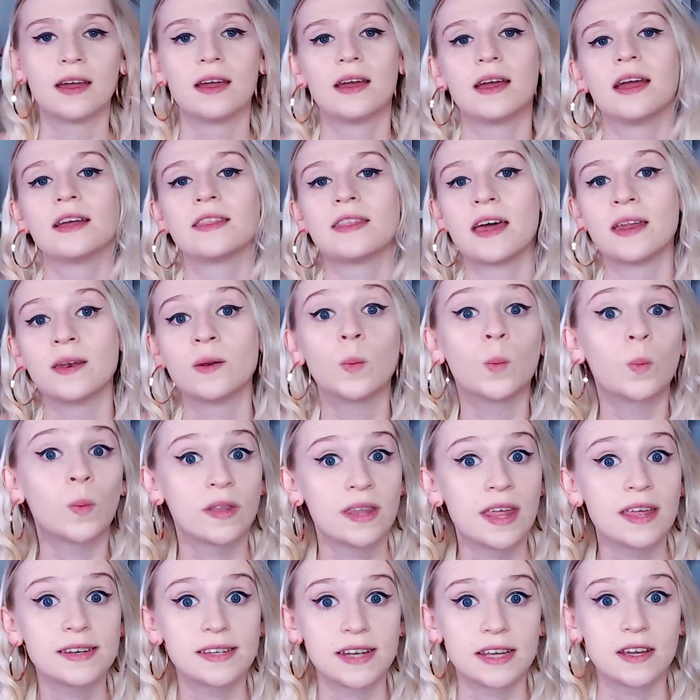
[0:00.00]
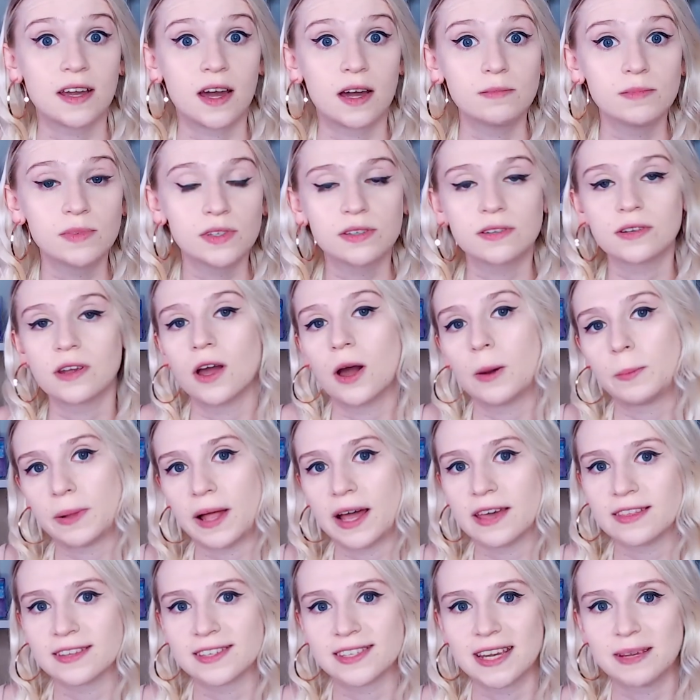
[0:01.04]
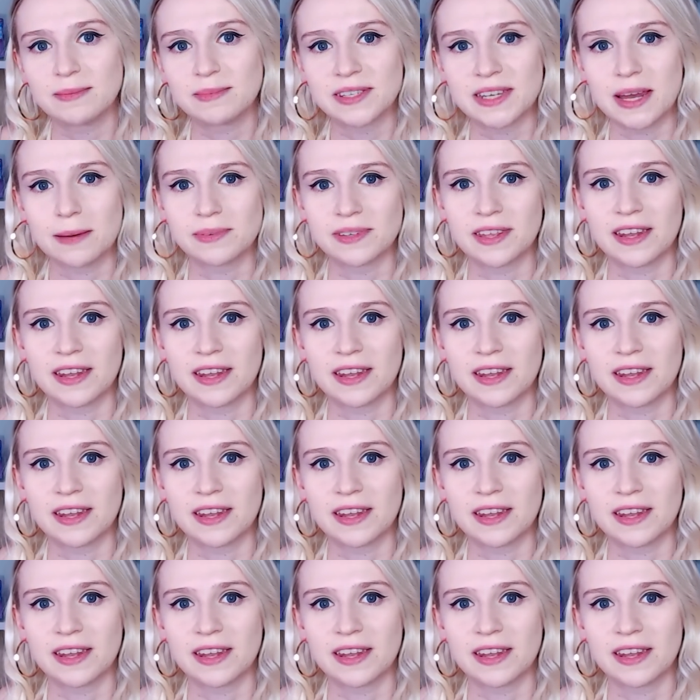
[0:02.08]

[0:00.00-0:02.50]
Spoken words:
And then when that day comes, apply the same steps that I